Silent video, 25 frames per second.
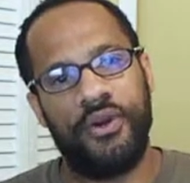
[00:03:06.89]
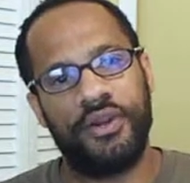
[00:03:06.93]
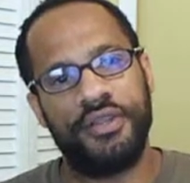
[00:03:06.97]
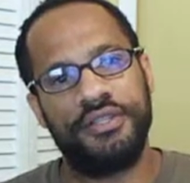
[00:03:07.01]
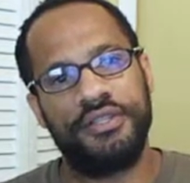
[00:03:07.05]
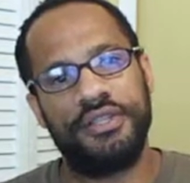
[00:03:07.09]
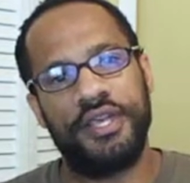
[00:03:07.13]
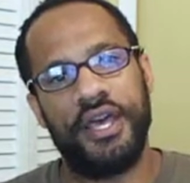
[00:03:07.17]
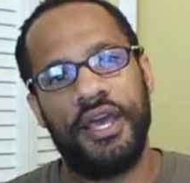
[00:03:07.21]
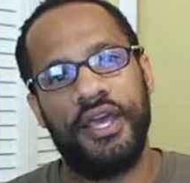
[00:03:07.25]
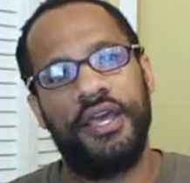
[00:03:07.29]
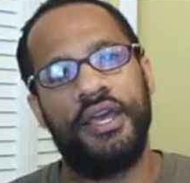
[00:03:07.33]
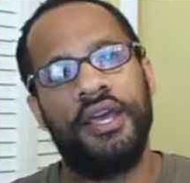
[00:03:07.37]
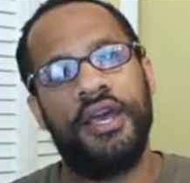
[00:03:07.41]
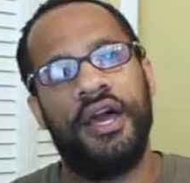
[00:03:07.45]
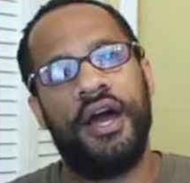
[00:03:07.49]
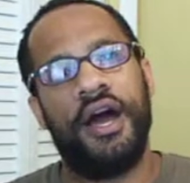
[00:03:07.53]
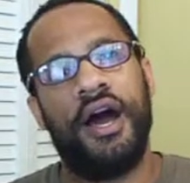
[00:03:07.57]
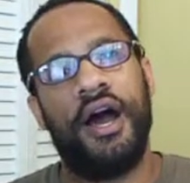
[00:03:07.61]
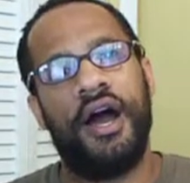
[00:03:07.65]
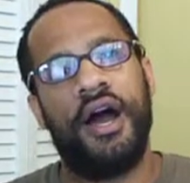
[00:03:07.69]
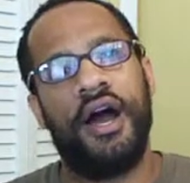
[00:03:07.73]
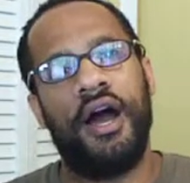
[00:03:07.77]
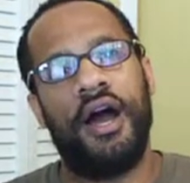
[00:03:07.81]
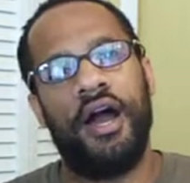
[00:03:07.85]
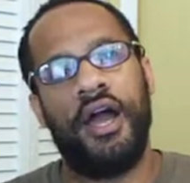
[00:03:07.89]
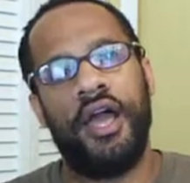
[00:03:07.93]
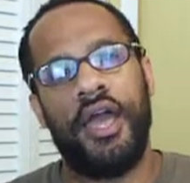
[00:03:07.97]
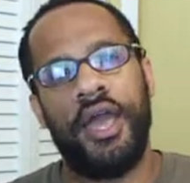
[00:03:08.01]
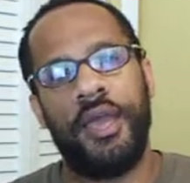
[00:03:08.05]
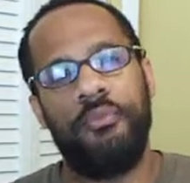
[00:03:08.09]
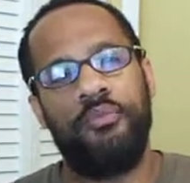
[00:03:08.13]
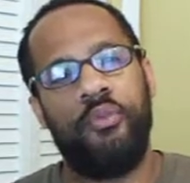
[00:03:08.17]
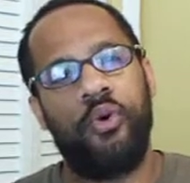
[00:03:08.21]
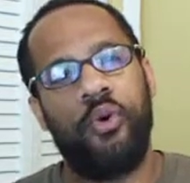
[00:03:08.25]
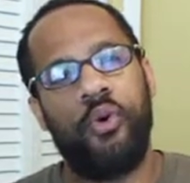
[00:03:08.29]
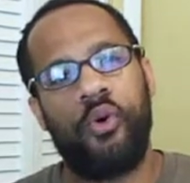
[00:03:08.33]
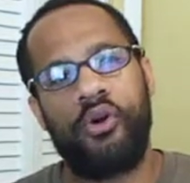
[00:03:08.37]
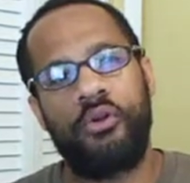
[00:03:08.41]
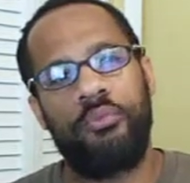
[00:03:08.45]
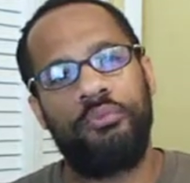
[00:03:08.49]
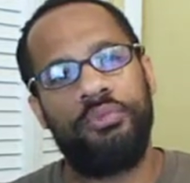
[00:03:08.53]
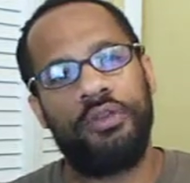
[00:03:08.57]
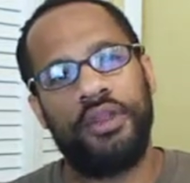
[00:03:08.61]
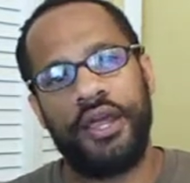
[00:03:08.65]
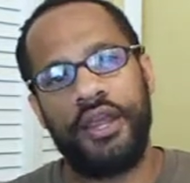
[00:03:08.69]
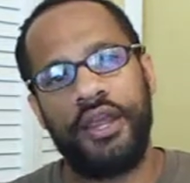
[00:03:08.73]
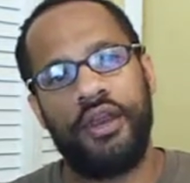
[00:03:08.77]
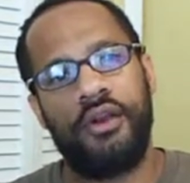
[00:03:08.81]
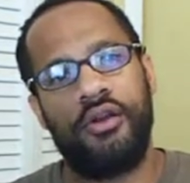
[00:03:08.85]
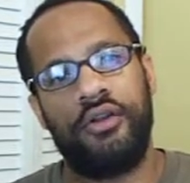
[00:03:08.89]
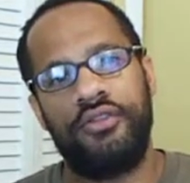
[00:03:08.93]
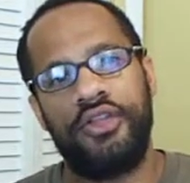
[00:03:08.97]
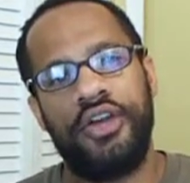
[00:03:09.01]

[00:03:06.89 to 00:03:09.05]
to say a poor player